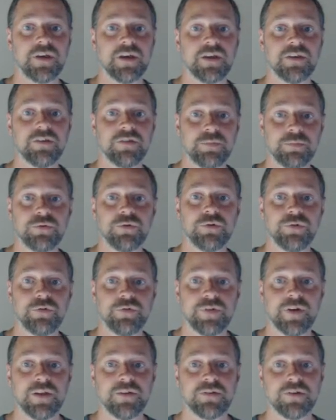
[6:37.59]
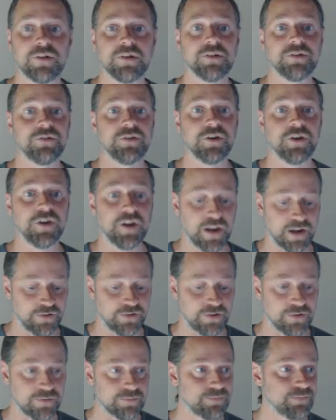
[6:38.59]
as broad phase collision
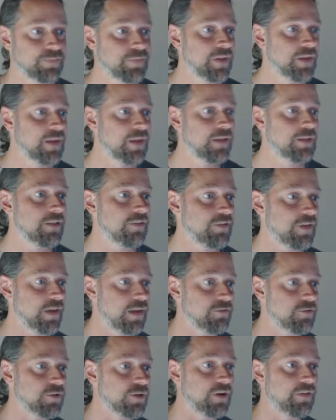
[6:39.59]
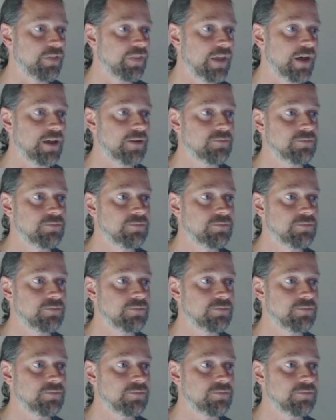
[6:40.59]
detection. Let's have a look at that.